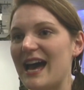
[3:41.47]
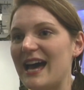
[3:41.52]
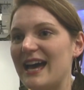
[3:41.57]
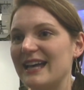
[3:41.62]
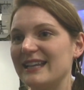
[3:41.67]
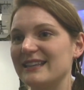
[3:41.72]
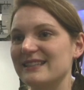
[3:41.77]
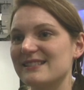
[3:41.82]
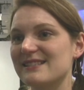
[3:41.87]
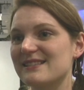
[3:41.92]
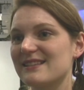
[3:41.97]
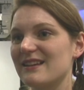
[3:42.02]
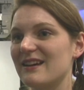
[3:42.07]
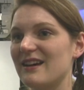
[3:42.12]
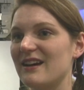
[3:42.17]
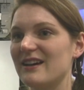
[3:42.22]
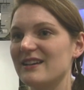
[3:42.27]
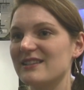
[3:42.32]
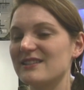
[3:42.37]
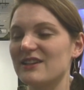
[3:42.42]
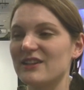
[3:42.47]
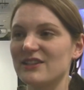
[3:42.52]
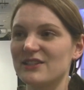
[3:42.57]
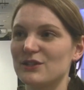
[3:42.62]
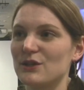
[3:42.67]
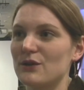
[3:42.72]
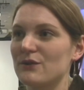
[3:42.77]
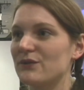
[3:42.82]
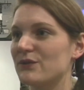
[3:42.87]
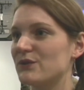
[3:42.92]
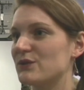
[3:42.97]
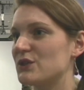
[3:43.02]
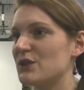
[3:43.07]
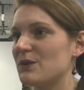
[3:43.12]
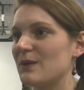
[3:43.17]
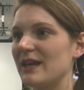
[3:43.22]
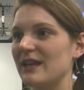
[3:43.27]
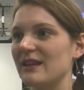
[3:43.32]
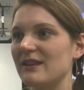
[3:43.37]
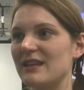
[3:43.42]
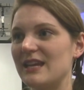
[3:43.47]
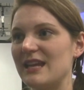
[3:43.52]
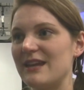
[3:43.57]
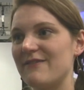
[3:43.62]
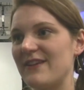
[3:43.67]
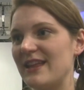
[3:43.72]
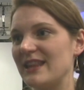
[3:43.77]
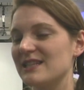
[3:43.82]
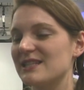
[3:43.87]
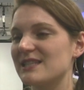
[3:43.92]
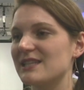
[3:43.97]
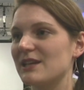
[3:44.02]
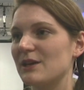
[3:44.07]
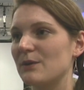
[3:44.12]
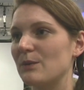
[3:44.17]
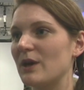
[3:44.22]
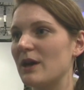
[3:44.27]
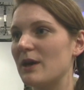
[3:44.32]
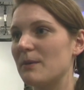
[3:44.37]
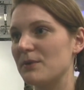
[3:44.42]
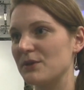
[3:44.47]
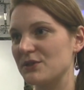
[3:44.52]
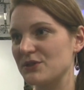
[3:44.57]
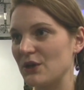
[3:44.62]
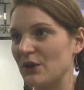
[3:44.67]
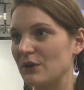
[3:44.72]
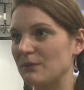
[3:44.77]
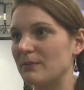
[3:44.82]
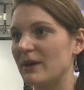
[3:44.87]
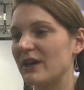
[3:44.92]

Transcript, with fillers: And started off doing the events that were put on